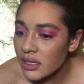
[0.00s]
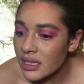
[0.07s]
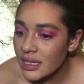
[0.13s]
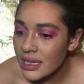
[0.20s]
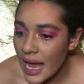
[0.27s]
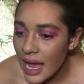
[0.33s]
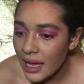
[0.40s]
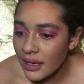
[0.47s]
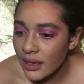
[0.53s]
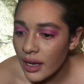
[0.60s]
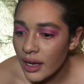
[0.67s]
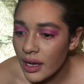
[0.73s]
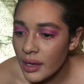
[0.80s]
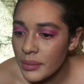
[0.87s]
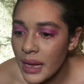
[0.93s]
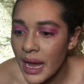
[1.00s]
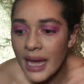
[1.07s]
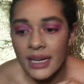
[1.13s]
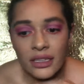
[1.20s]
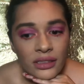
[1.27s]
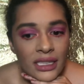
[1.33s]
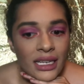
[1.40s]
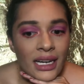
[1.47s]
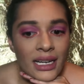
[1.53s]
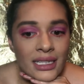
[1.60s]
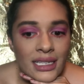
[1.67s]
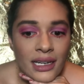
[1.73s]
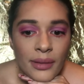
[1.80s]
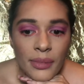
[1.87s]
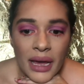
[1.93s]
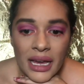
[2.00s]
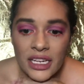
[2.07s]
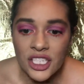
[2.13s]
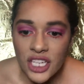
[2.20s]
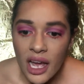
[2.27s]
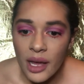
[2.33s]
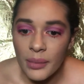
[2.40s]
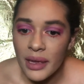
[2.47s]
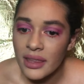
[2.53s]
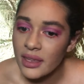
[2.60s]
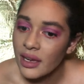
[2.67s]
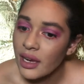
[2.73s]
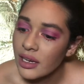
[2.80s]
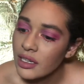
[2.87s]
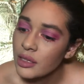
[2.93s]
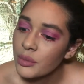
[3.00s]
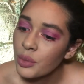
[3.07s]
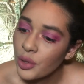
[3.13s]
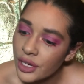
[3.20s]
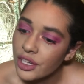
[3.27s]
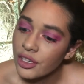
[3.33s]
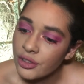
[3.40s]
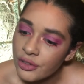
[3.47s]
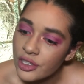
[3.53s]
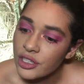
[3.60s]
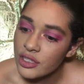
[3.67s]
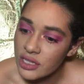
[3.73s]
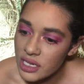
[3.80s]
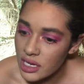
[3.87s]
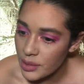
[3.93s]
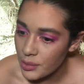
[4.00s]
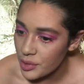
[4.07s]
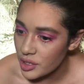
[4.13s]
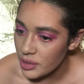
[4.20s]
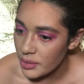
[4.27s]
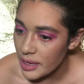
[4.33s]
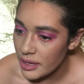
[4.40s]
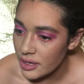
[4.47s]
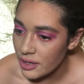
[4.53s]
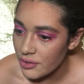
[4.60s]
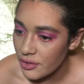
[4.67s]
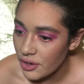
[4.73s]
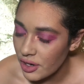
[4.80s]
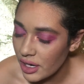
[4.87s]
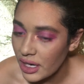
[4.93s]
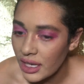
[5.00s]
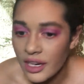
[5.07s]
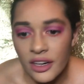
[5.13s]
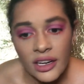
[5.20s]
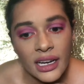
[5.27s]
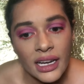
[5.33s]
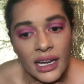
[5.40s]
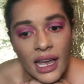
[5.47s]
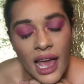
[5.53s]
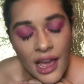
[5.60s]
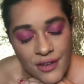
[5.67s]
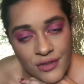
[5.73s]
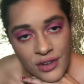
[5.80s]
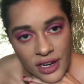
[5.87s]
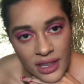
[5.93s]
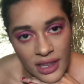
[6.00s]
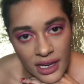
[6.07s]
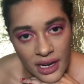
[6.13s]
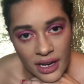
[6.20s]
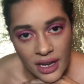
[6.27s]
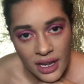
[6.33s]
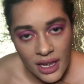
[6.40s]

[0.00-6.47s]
than that, I don't think I did a bad job. I think I did pretty good for using a beauty blender for literally everything.